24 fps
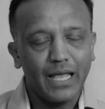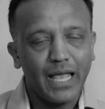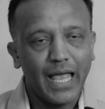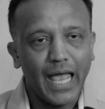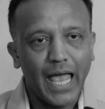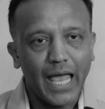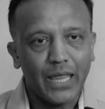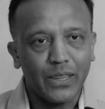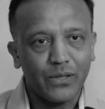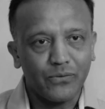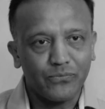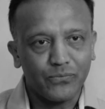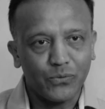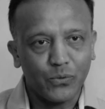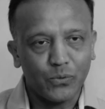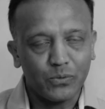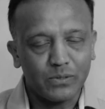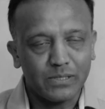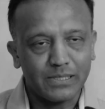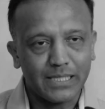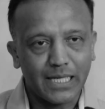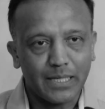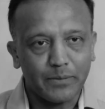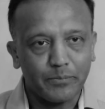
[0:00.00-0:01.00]
And the
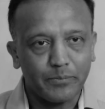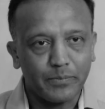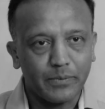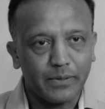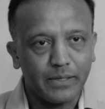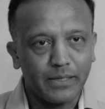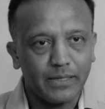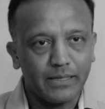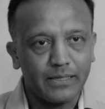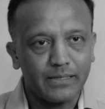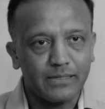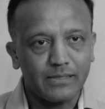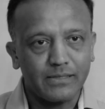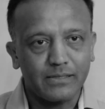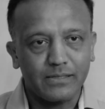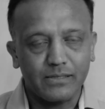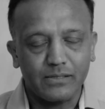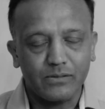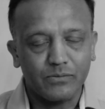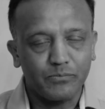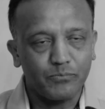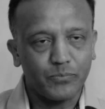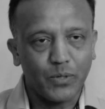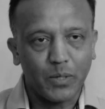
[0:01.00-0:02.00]
fourth step
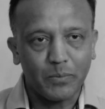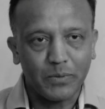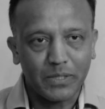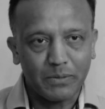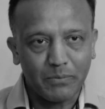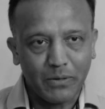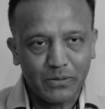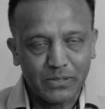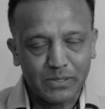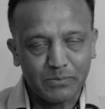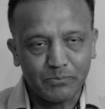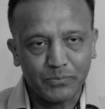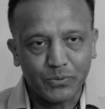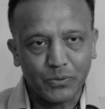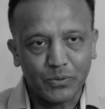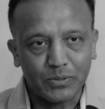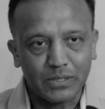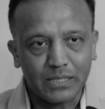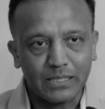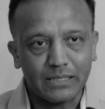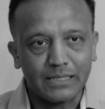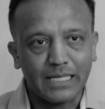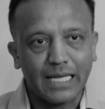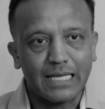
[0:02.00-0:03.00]
is probably the most
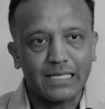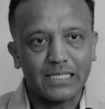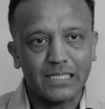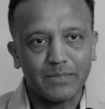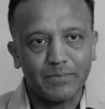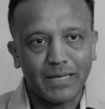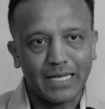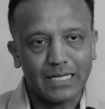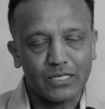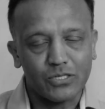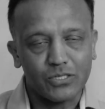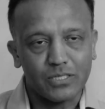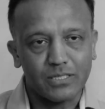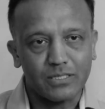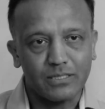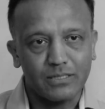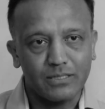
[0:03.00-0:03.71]
important: take some action.